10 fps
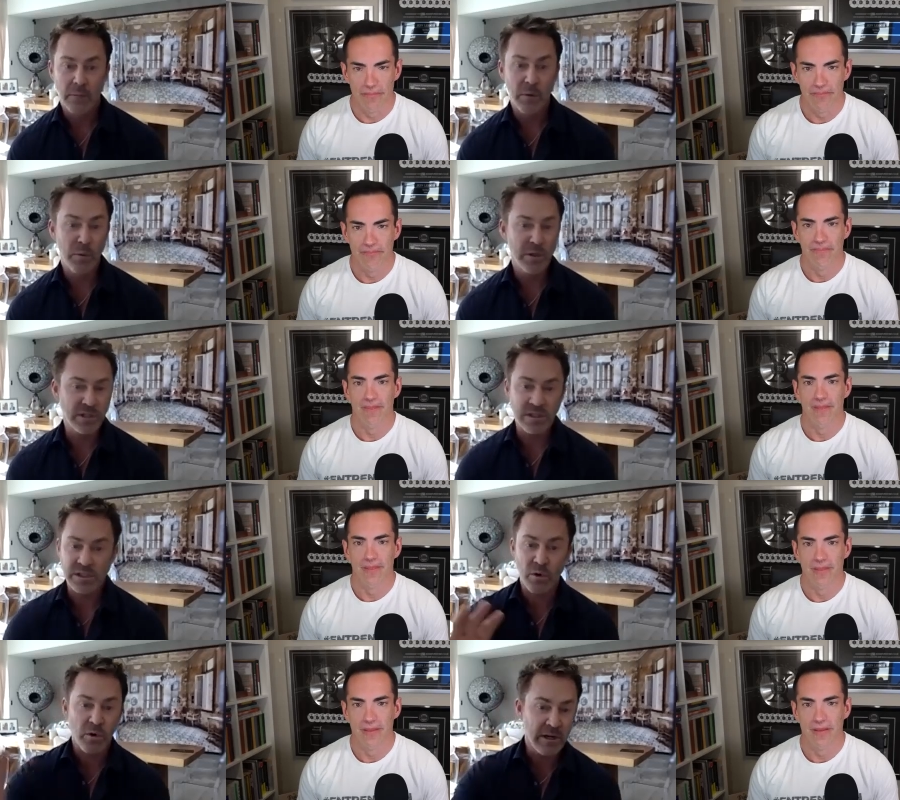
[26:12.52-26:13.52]
Speaker 1: which is a
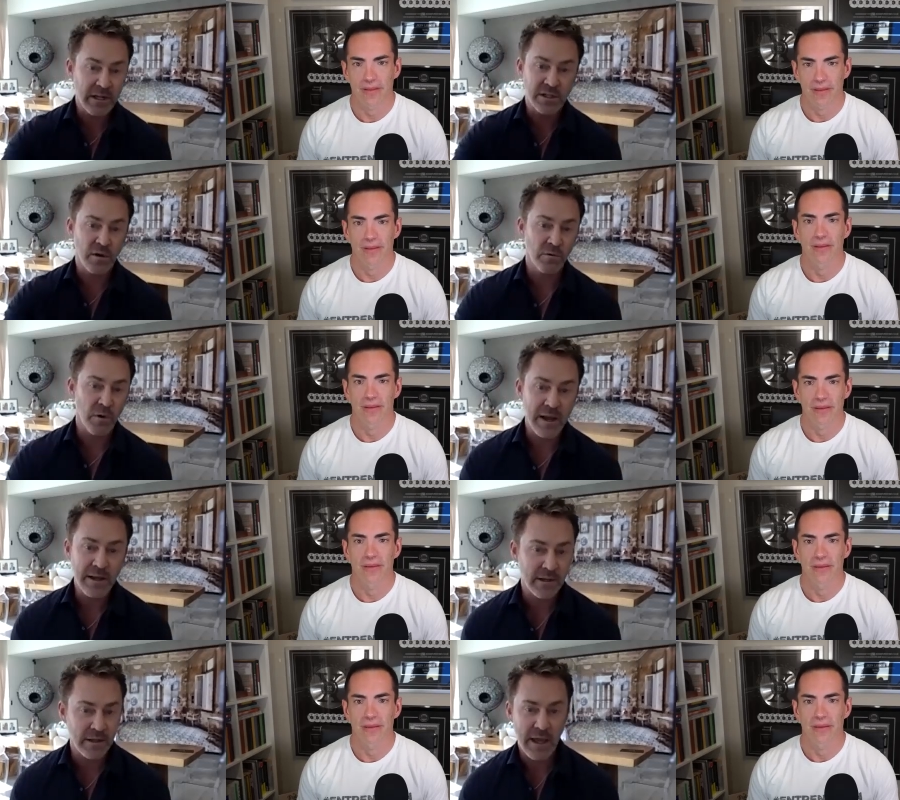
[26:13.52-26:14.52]
story in its own right.
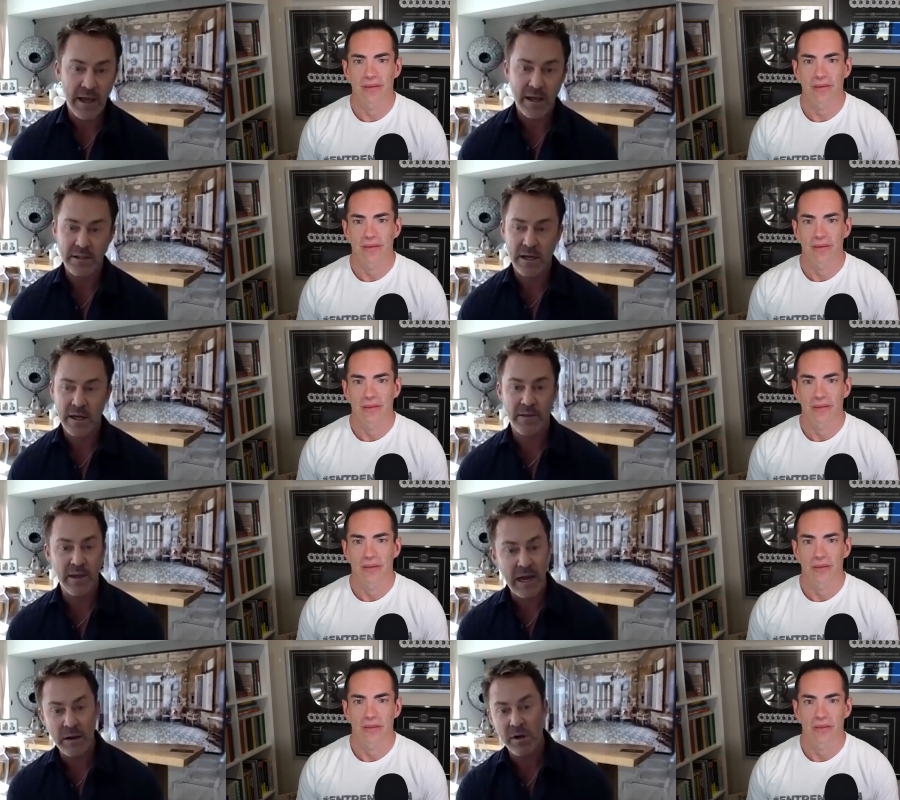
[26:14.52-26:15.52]
And uh, and
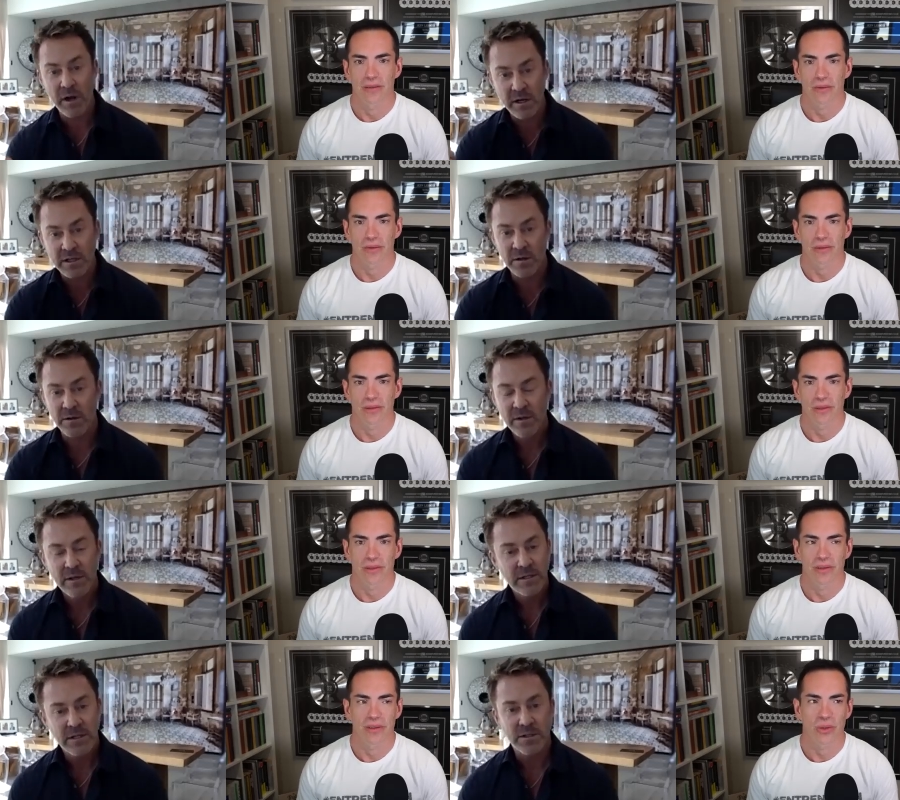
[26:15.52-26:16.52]
then I went on to,
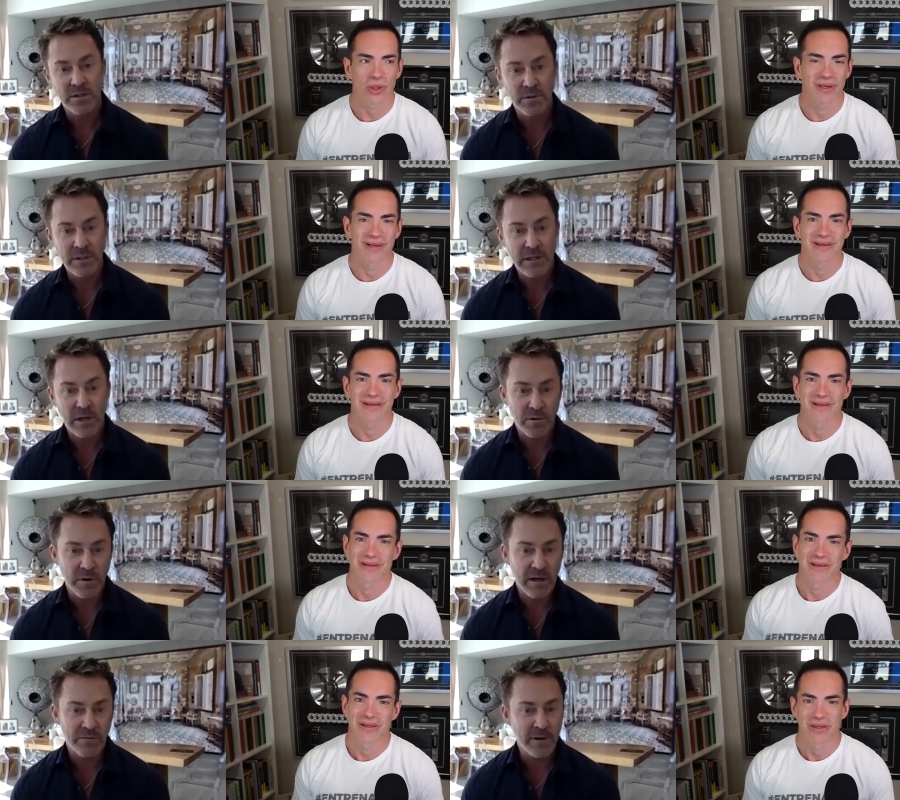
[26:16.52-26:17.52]
to to you know
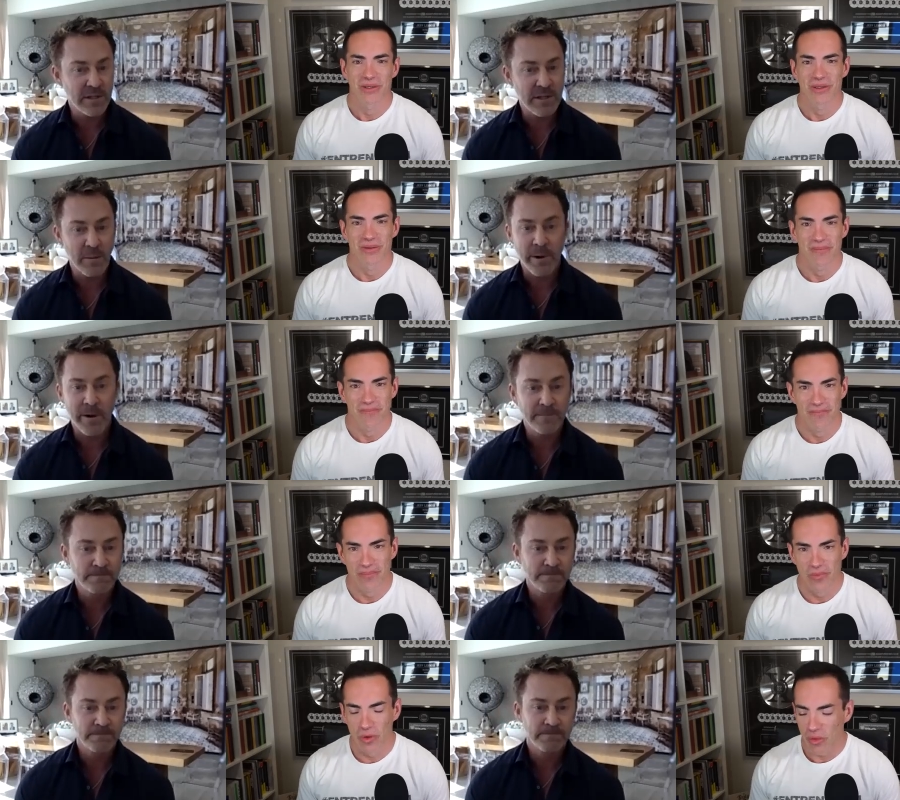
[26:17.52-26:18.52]
create a fitness empire.
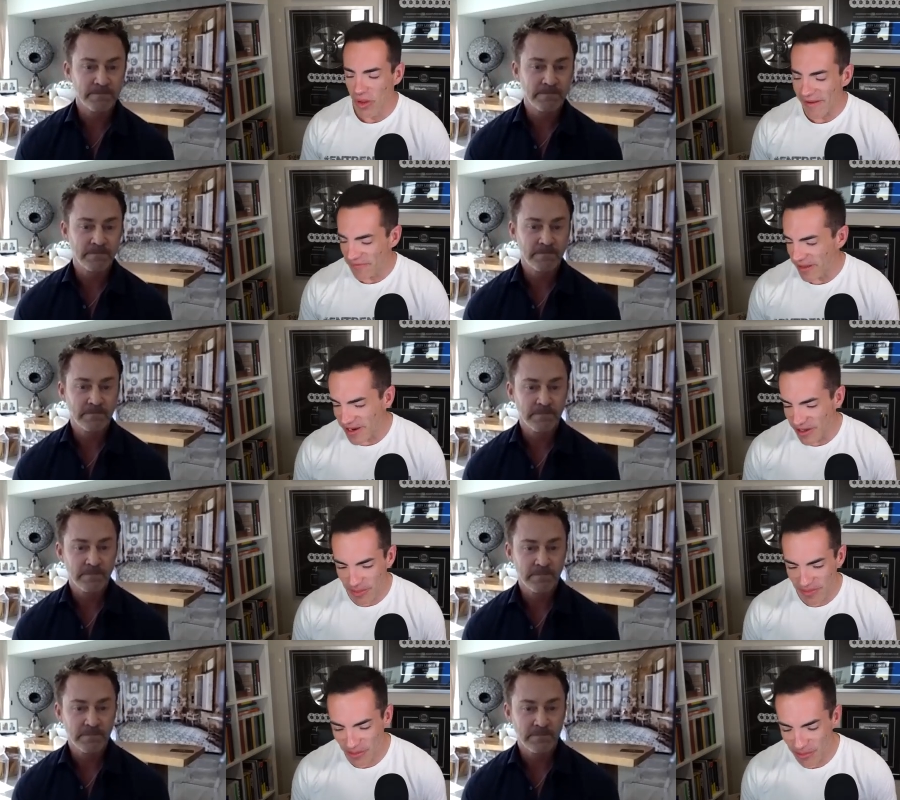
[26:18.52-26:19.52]
Speaker 2: Well, we'll have to get your
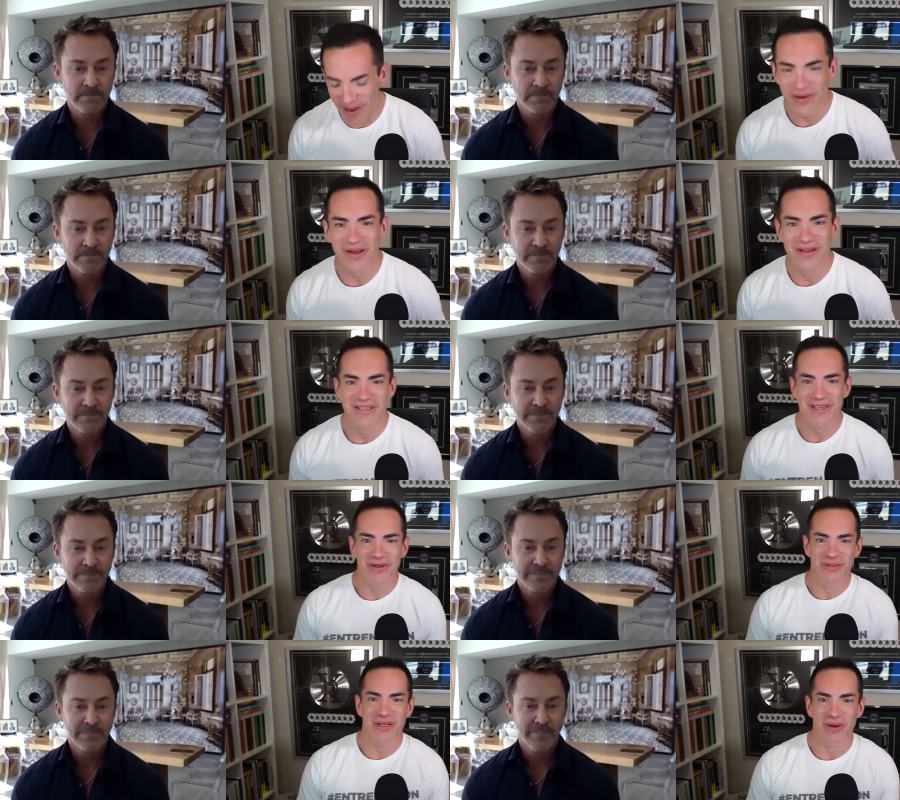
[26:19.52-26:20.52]
your brother on the show
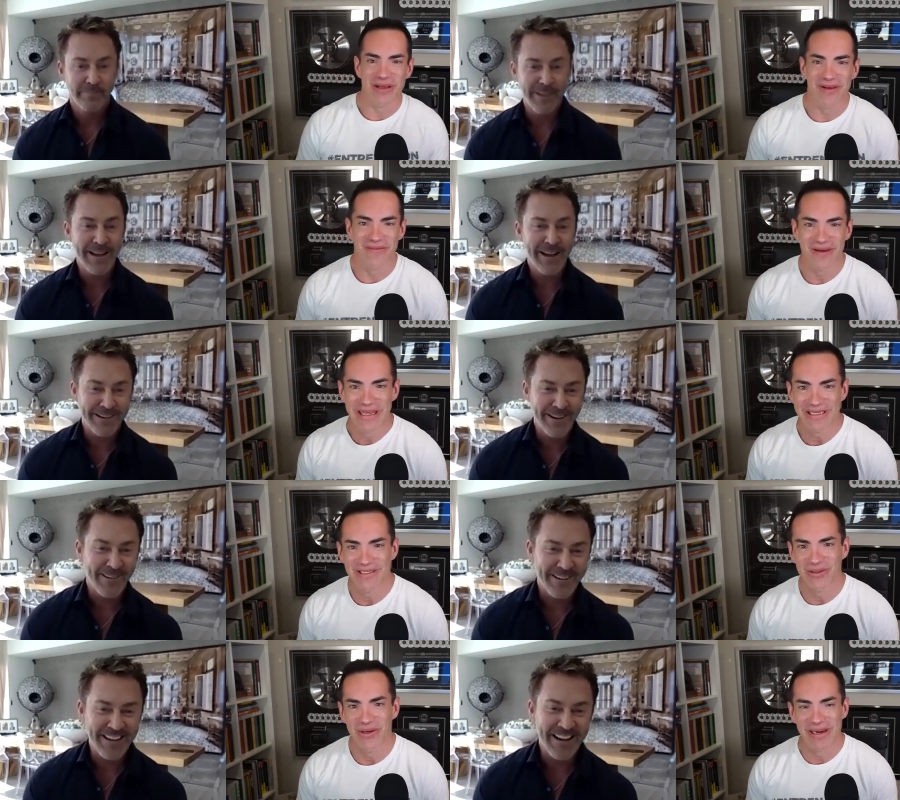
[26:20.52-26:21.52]
too. I'd love to hear that
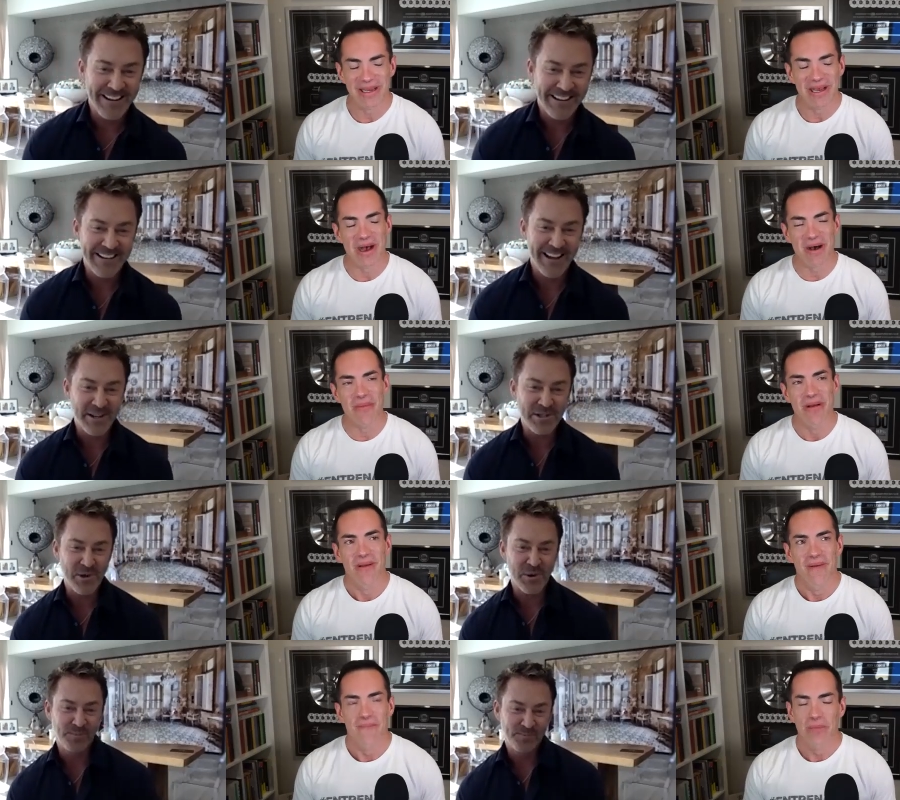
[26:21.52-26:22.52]
story. Um,
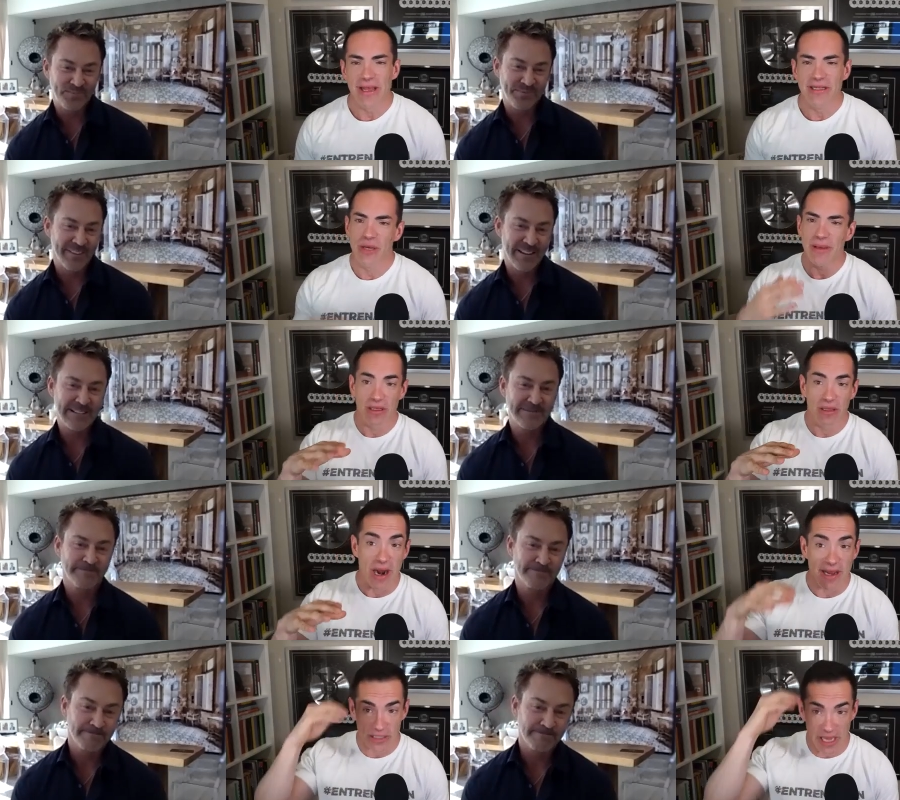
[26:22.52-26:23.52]
but and to be clear,
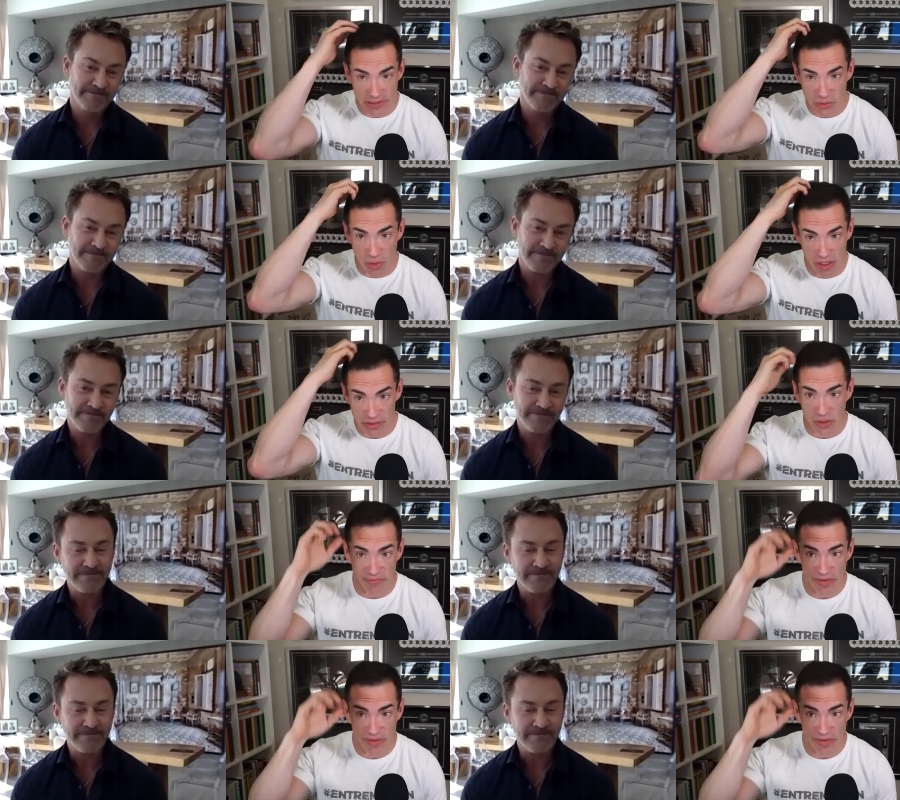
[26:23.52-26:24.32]
I just I just want to sort of